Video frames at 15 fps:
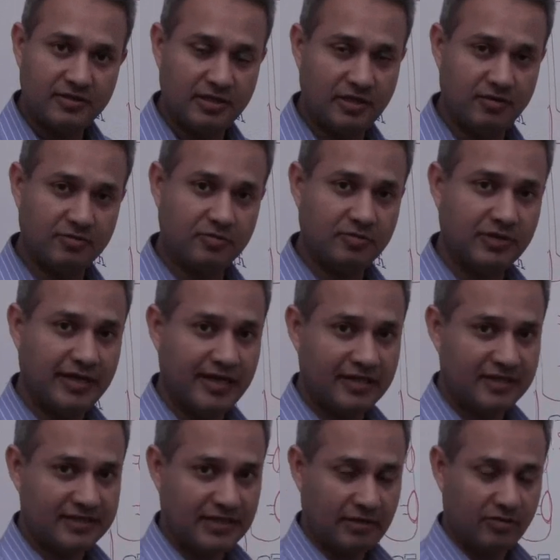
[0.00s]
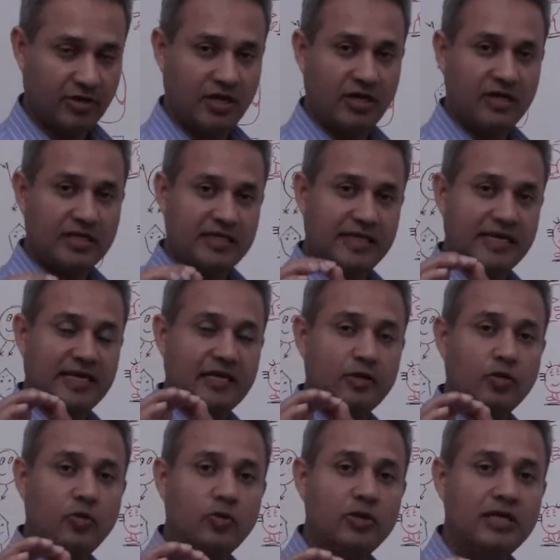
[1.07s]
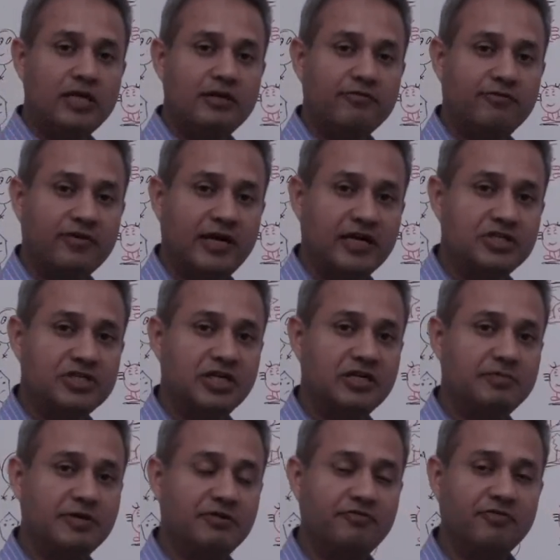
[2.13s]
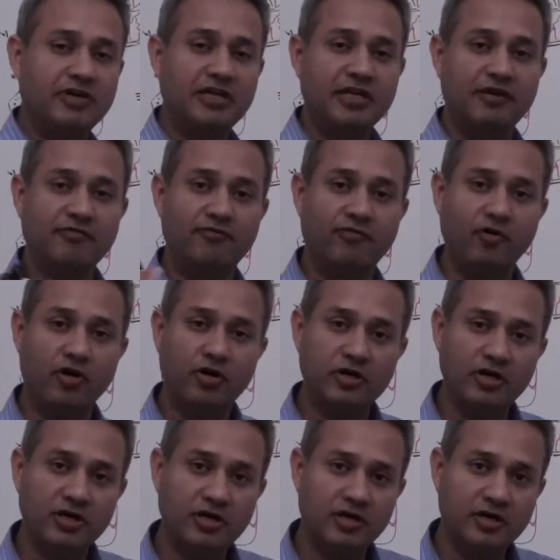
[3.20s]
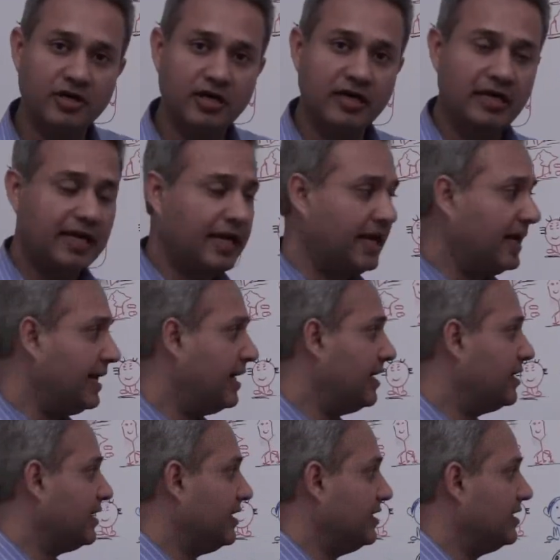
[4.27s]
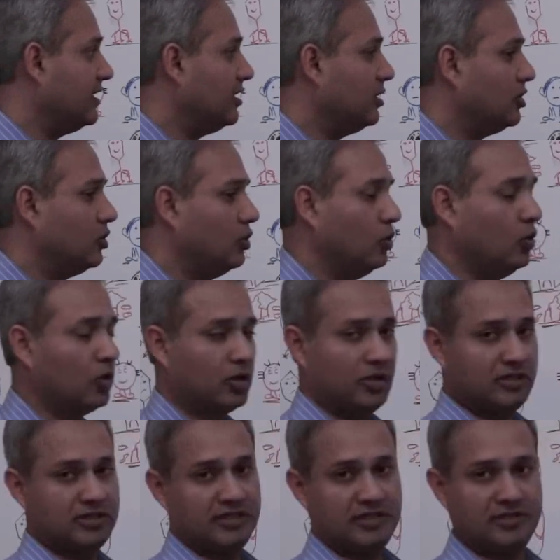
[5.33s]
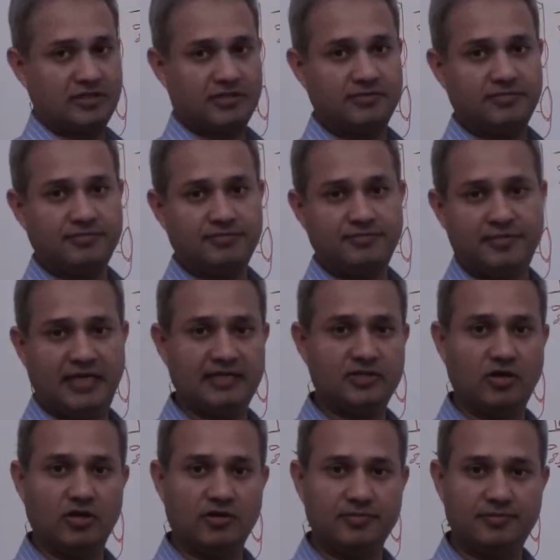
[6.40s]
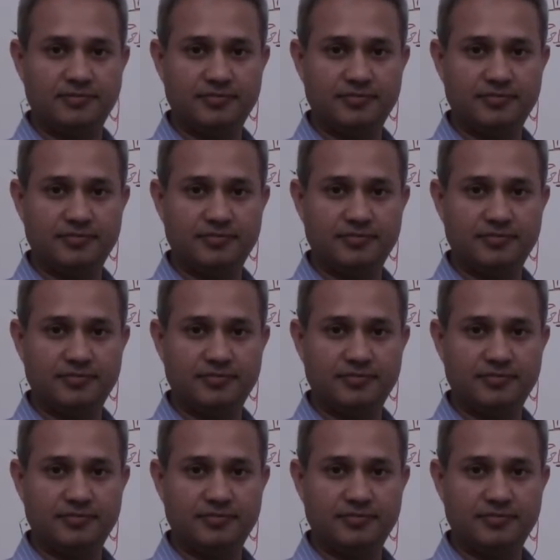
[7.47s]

Now hear this out, they can only differentiate between a foreigner and a local citizen, that's all